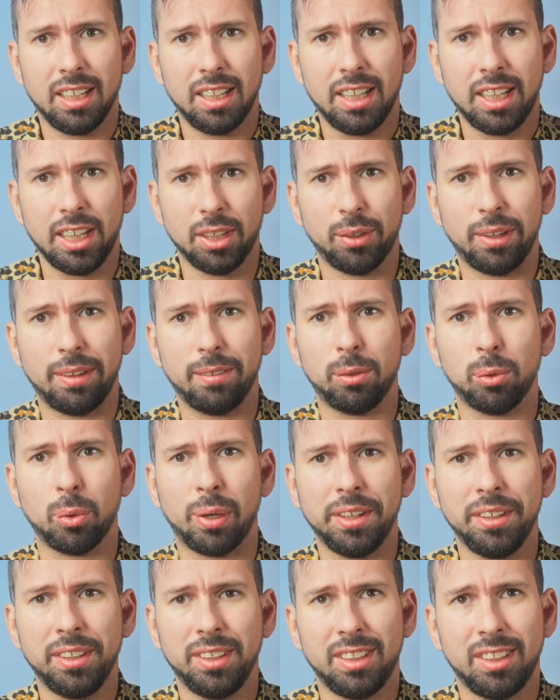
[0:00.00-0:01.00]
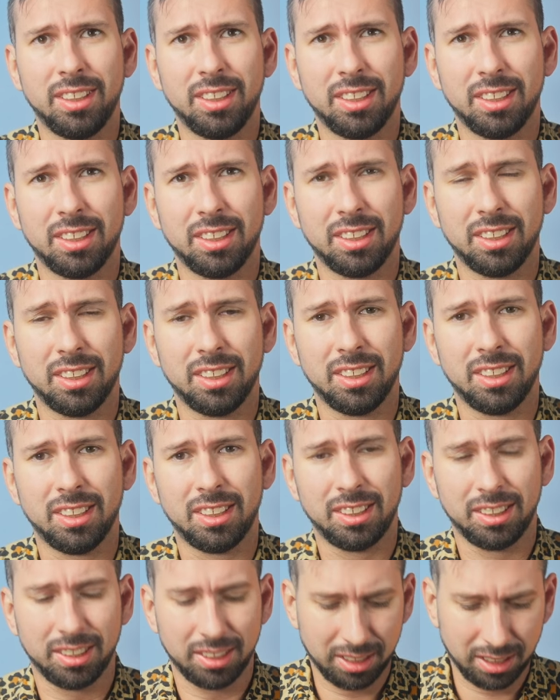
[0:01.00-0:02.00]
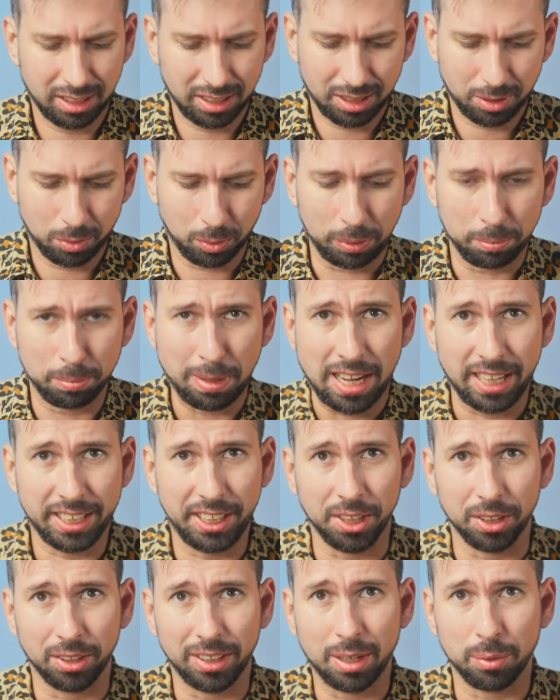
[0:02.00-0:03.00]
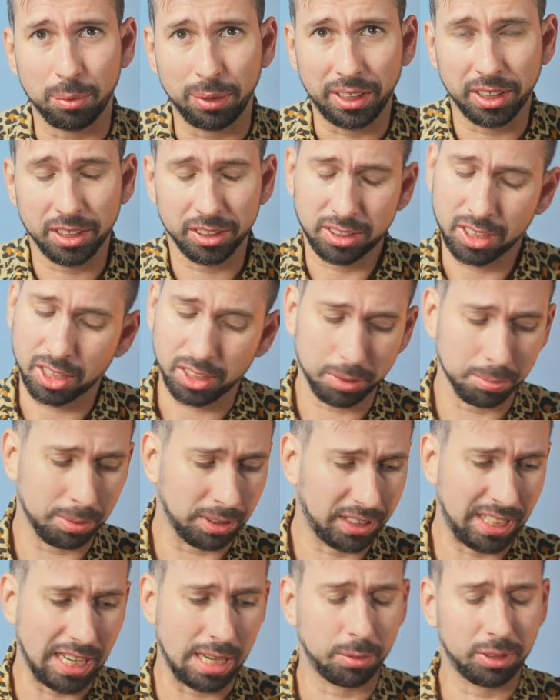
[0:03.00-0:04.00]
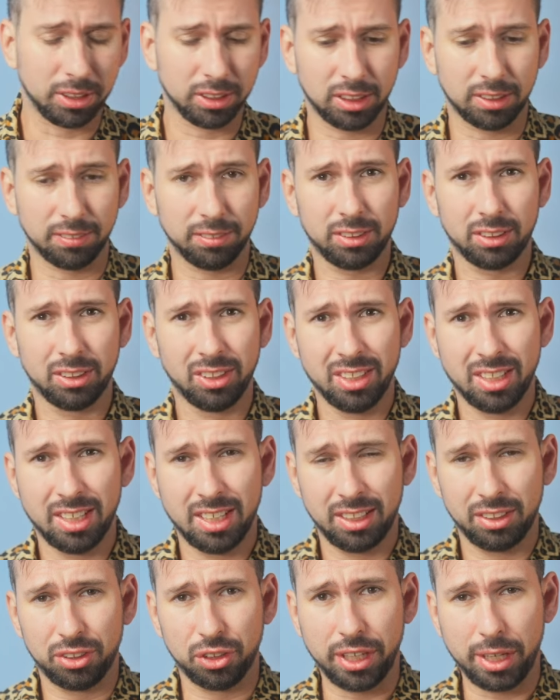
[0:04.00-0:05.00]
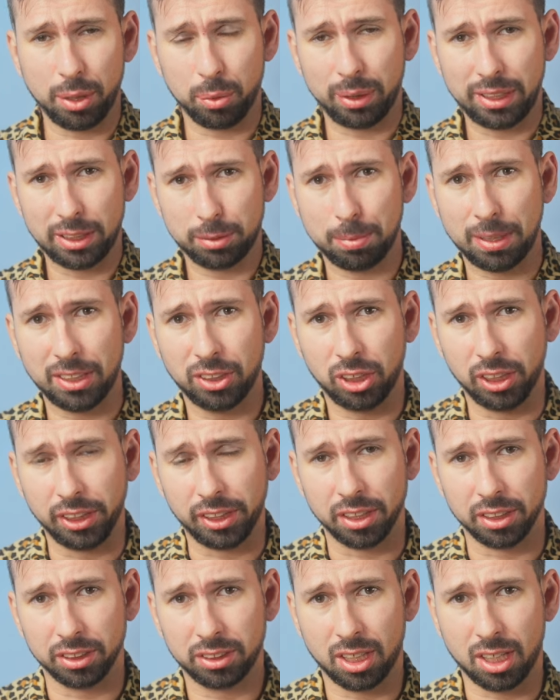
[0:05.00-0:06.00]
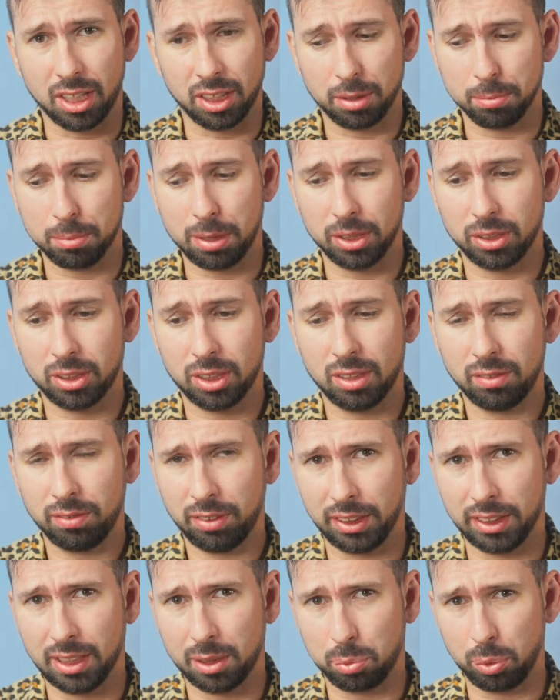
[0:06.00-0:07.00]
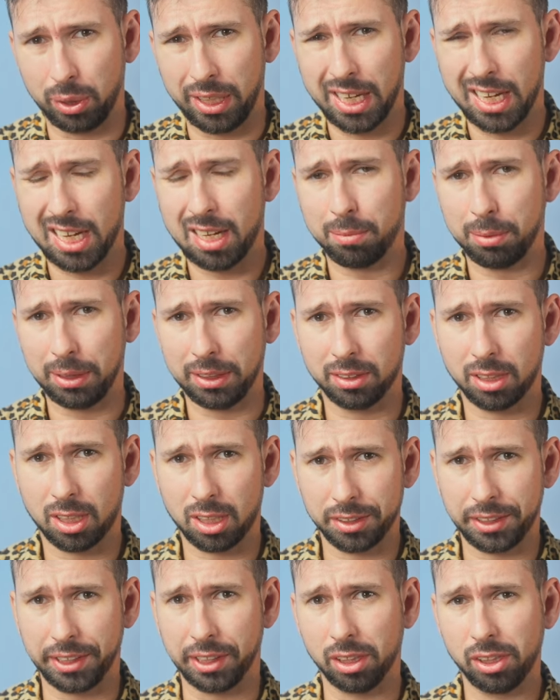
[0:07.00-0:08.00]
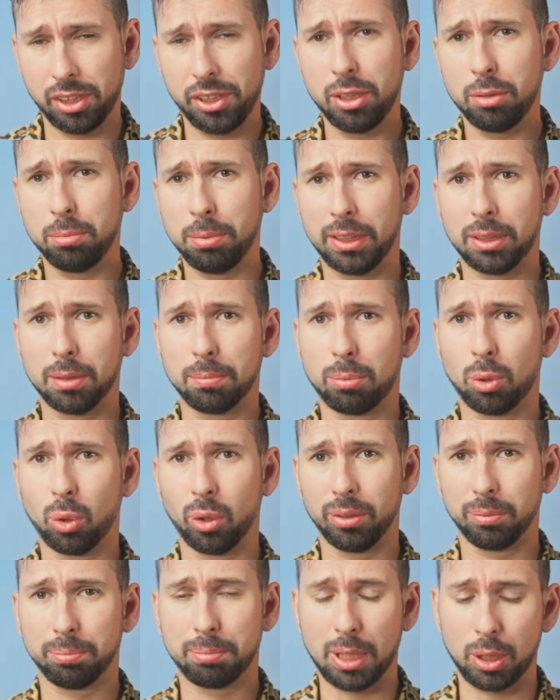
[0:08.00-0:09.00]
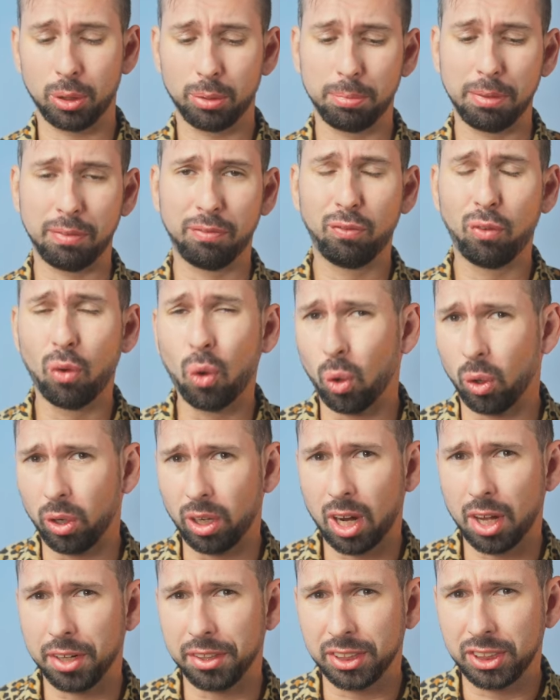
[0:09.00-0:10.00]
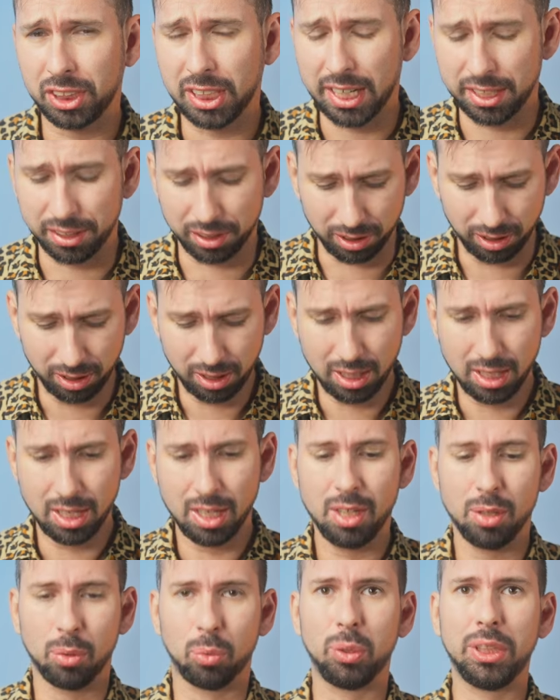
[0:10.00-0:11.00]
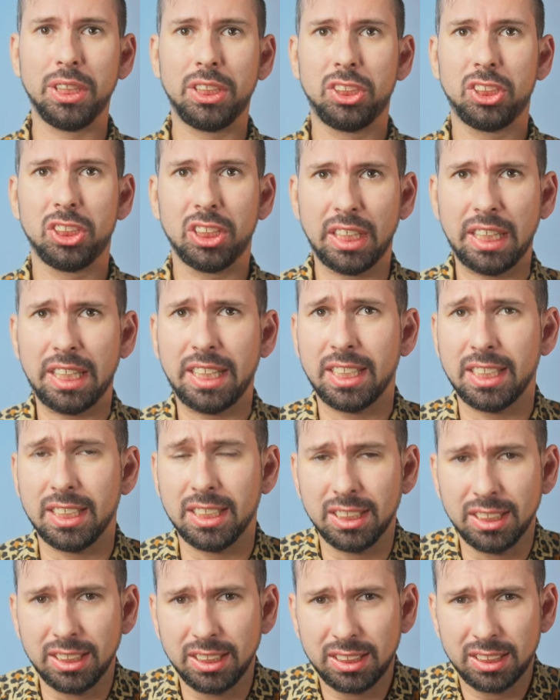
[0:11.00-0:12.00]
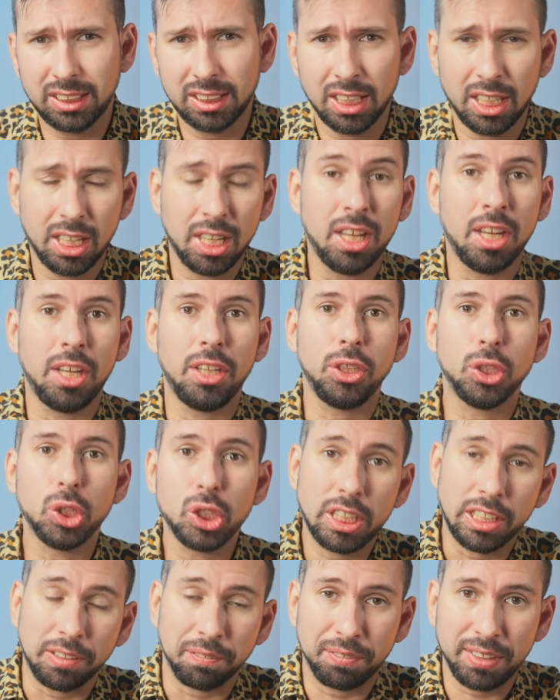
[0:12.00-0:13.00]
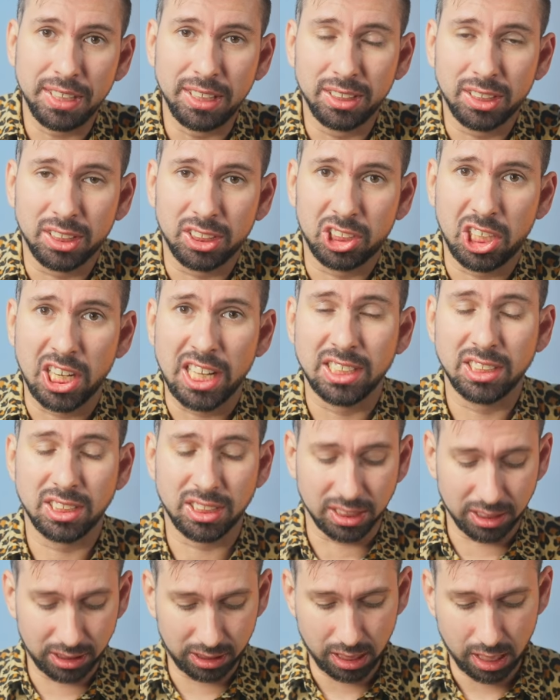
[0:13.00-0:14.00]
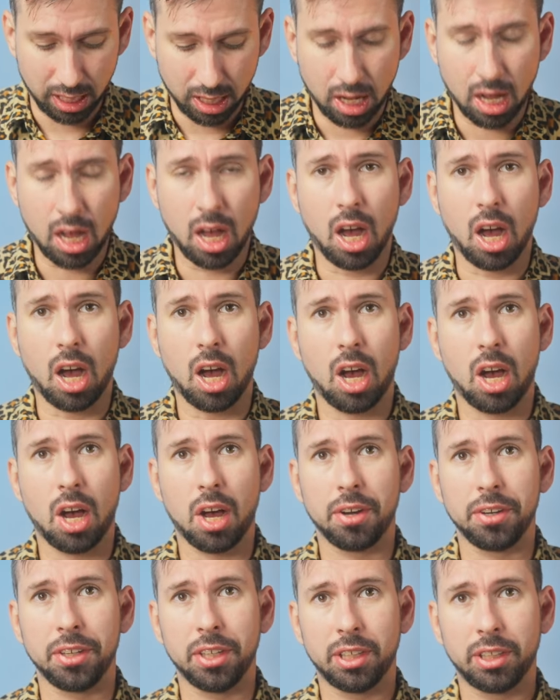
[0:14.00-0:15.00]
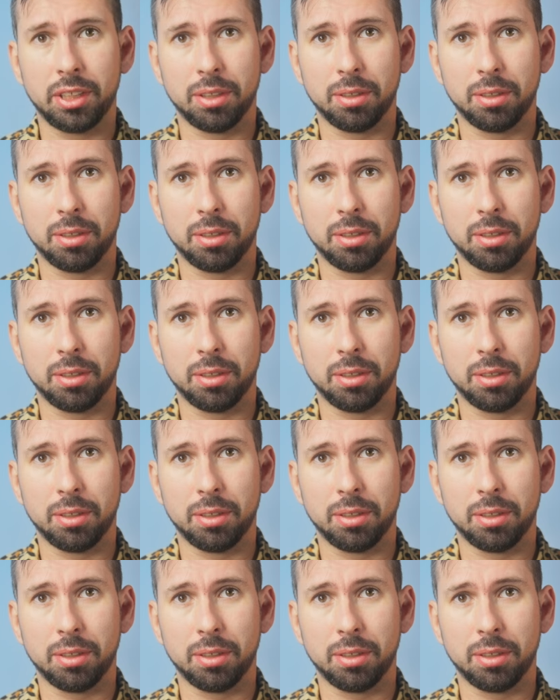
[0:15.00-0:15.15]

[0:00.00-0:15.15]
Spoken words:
Hello everyone, we're back here and we're going to talk about camera stuffs. Today we're especially going to talk about something that we have been talking a little bit about before on the channel, which is using vintage lenses on